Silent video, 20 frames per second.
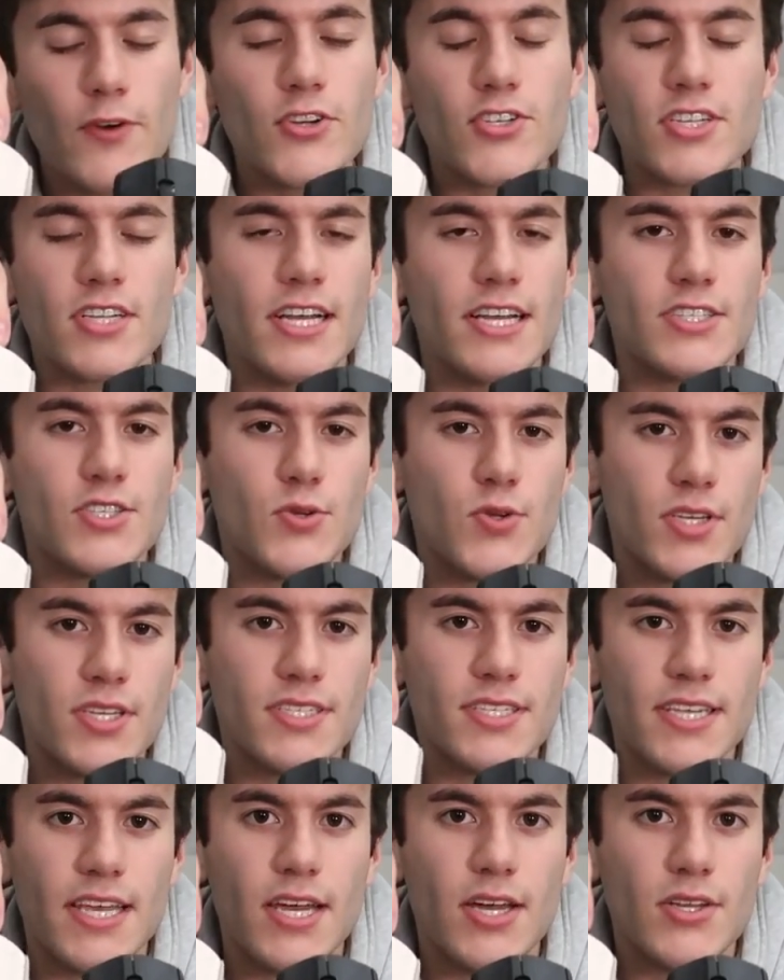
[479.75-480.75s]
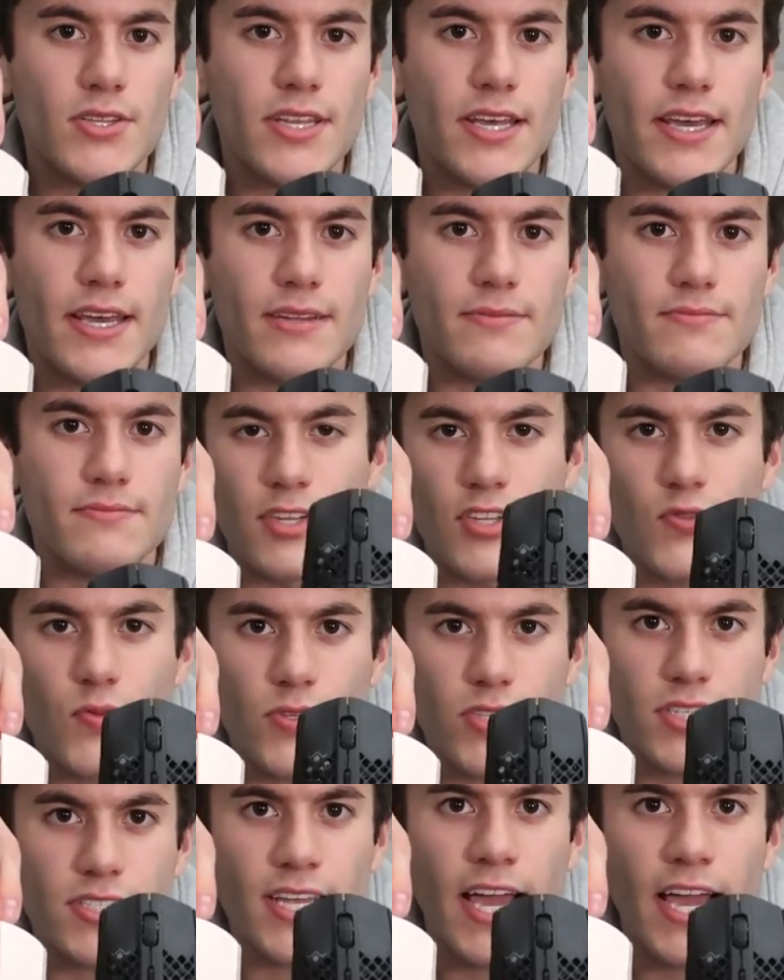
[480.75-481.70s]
first glance, you can tell that this one's a